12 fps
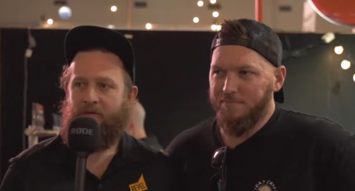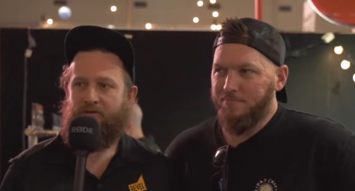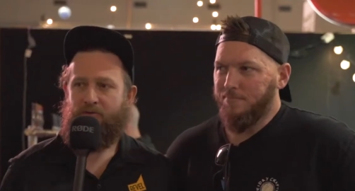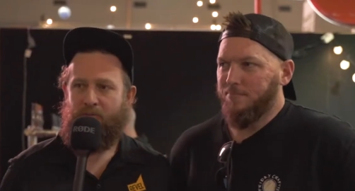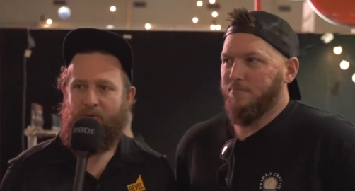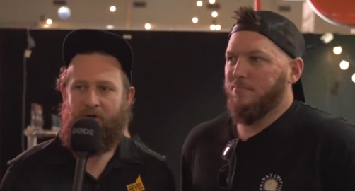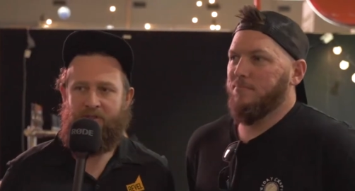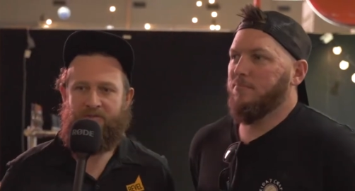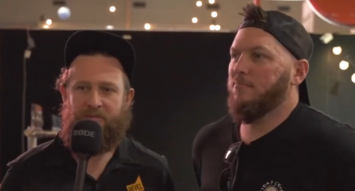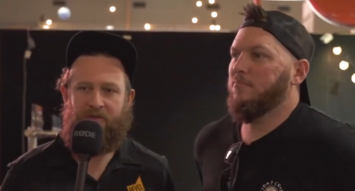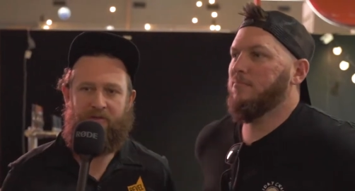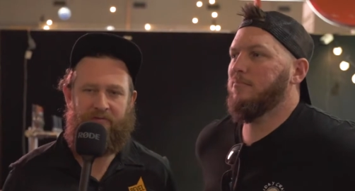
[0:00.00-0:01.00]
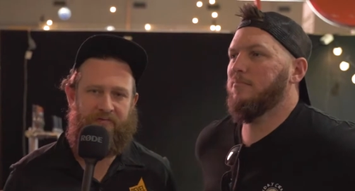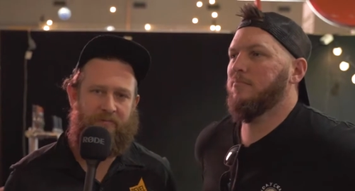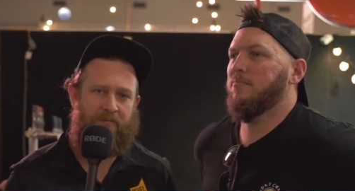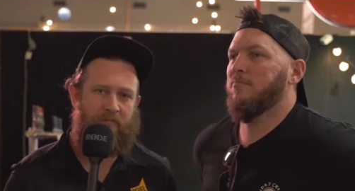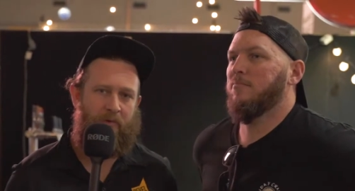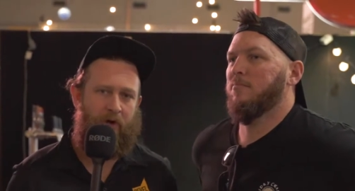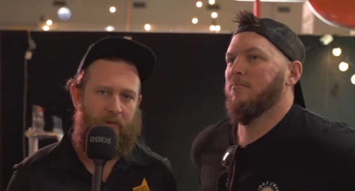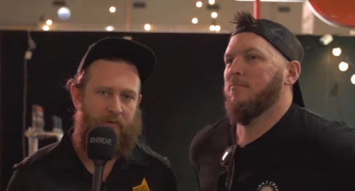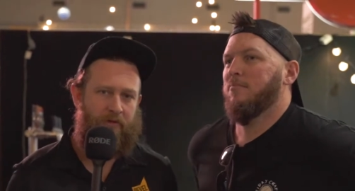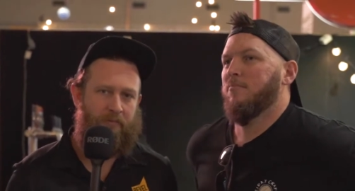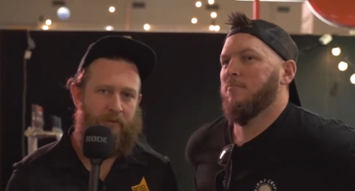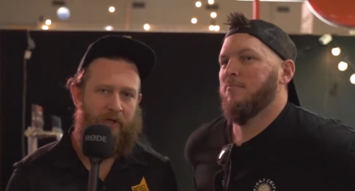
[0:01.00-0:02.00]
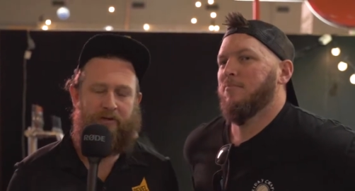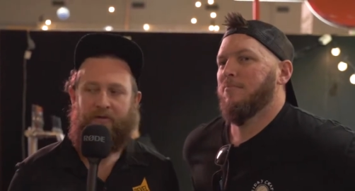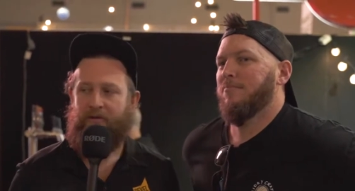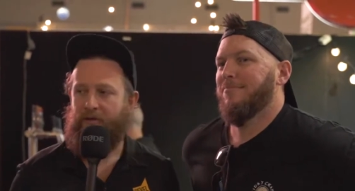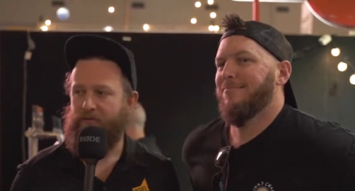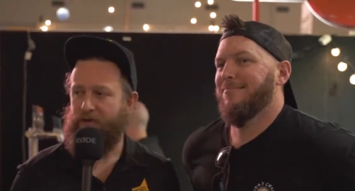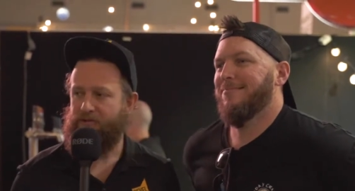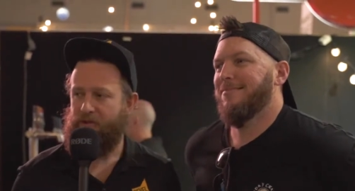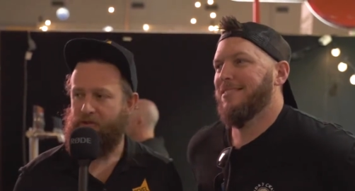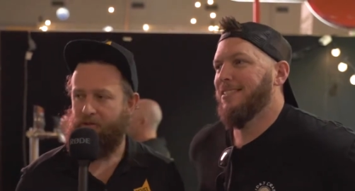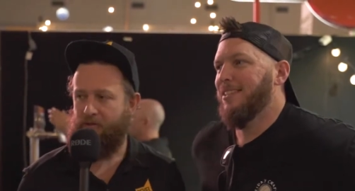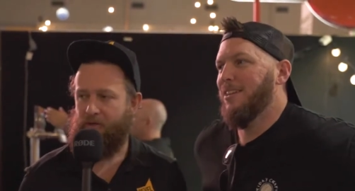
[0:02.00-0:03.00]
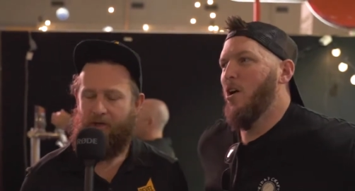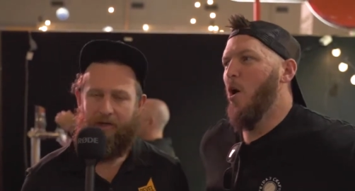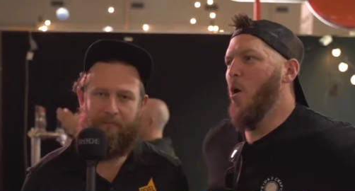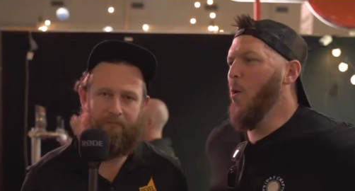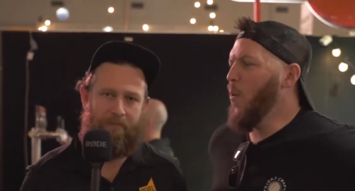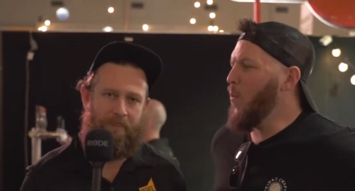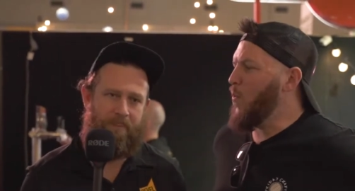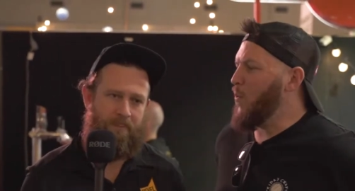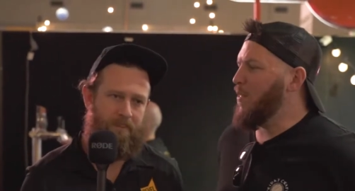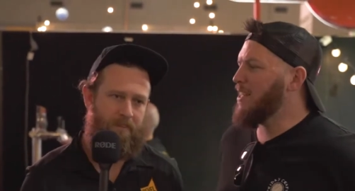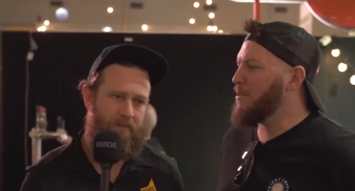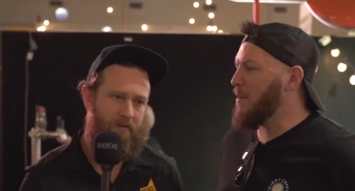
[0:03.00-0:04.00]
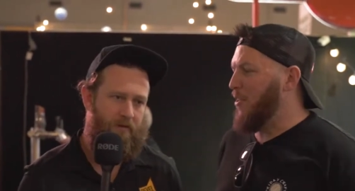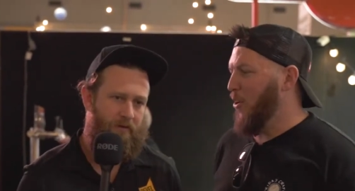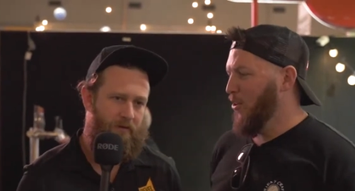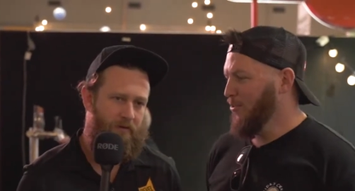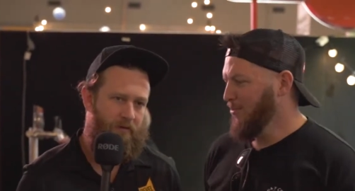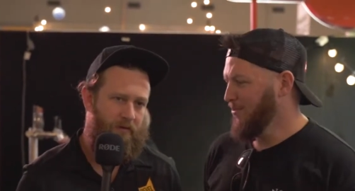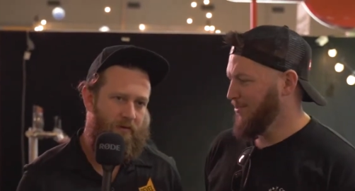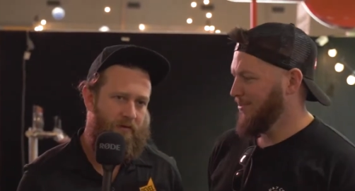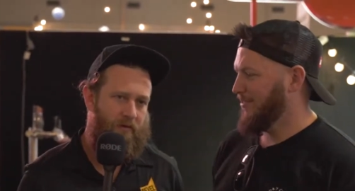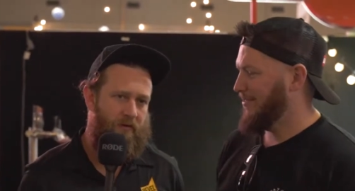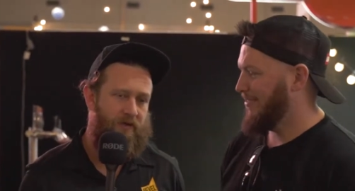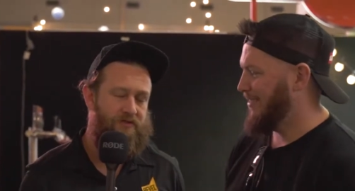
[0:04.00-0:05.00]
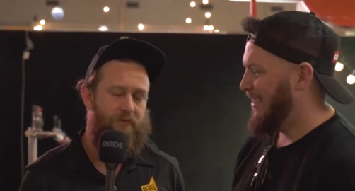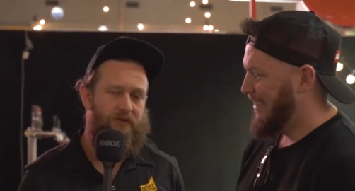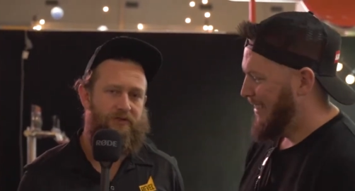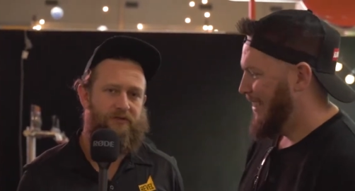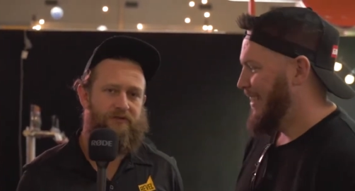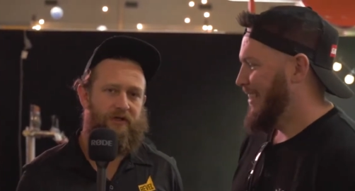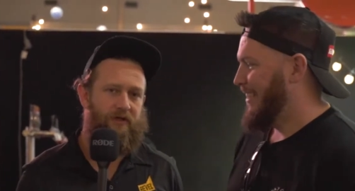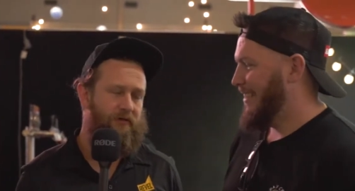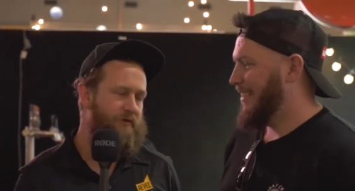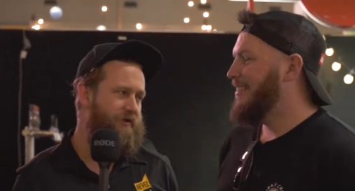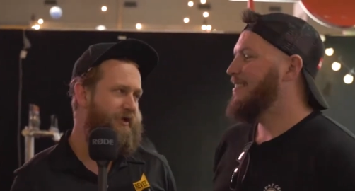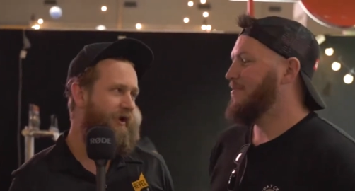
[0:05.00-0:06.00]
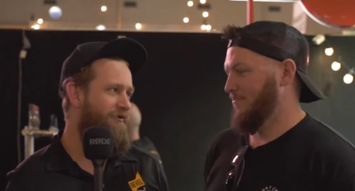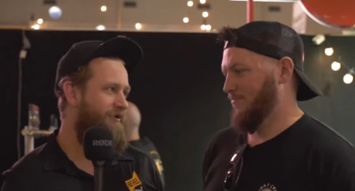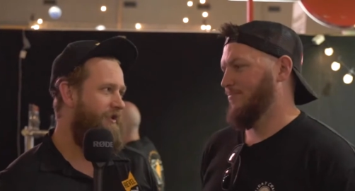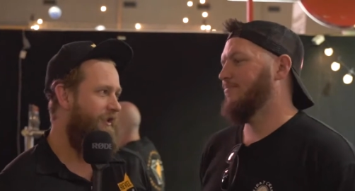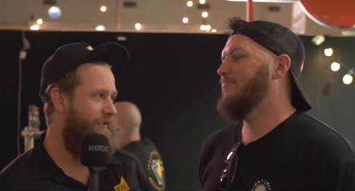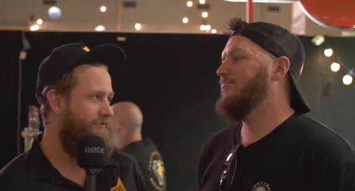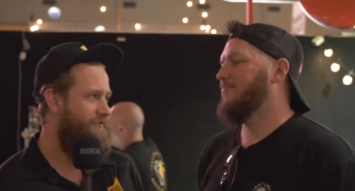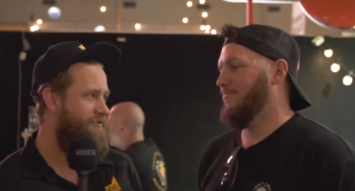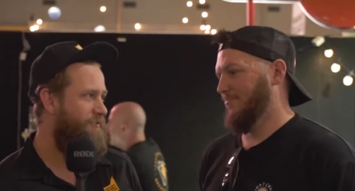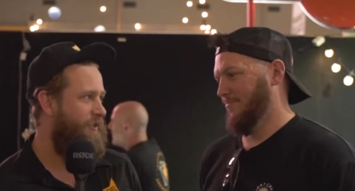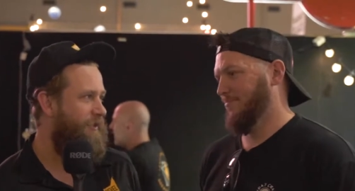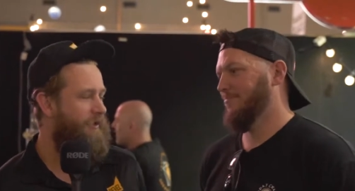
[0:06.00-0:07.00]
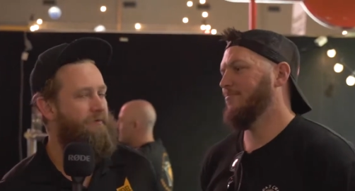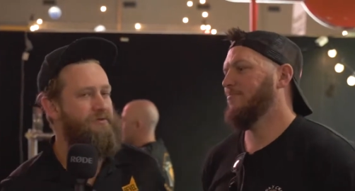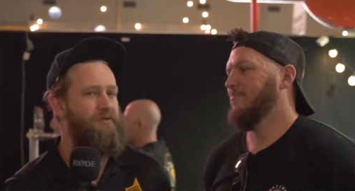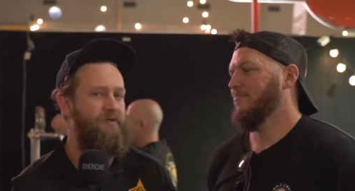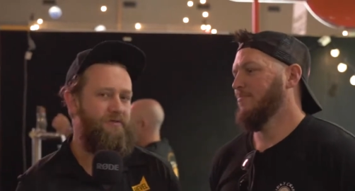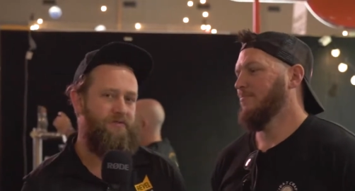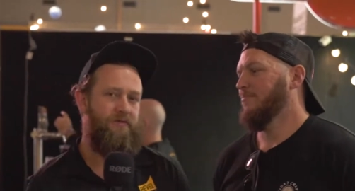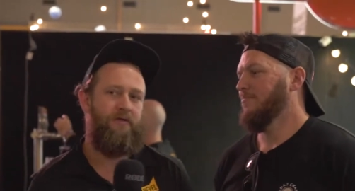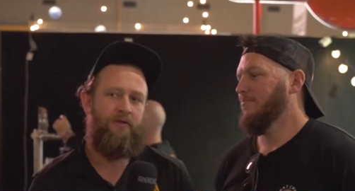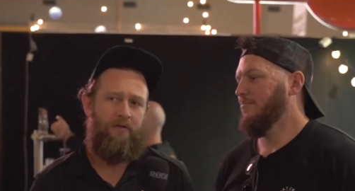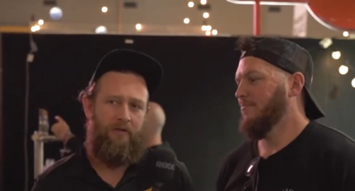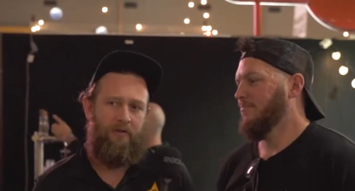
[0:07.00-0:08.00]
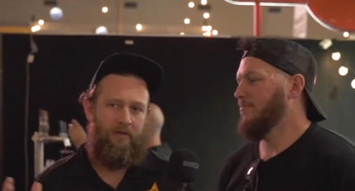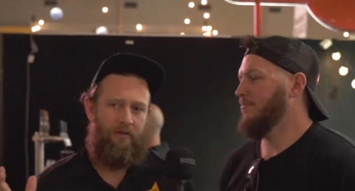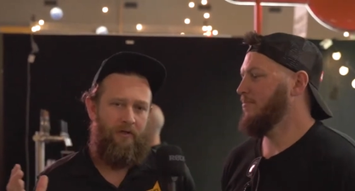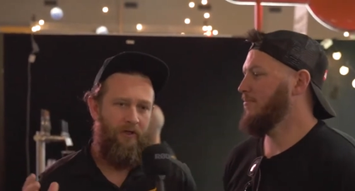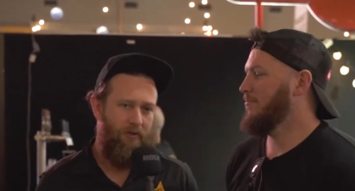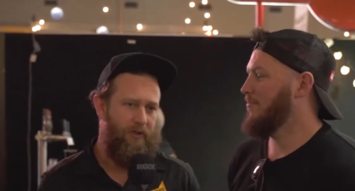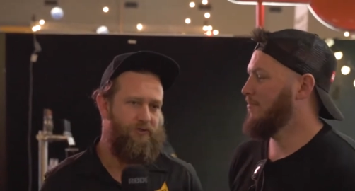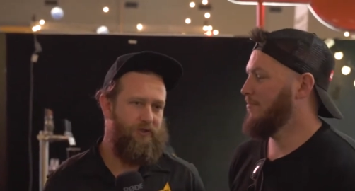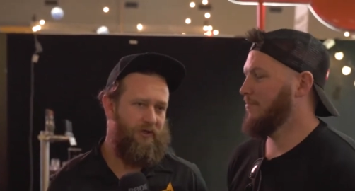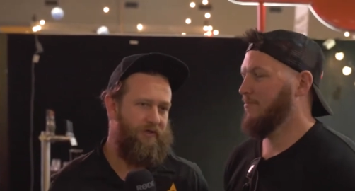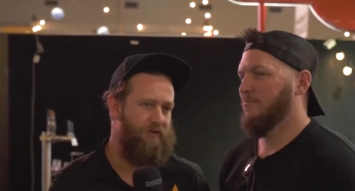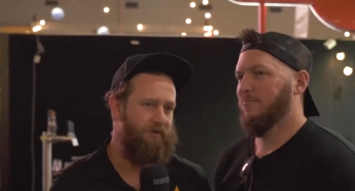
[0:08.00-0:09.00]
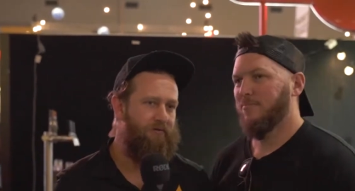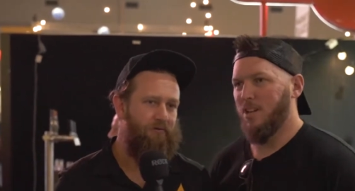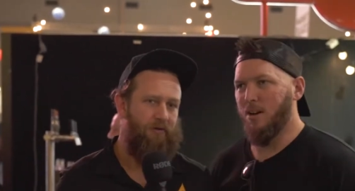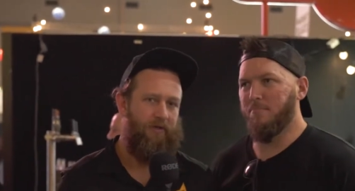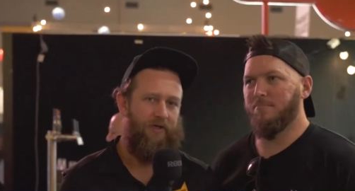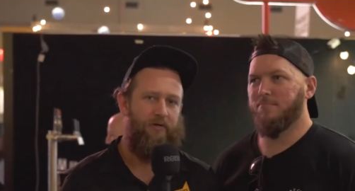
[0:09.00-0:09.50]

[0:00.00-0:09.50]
Speaker 1: This reminds me of Melbourne back at the original. Um, oh,
Speaker 2: that's been cool.
Speaker 1: Exhibition centre in the Carlton Gardens, where it was just electric. Really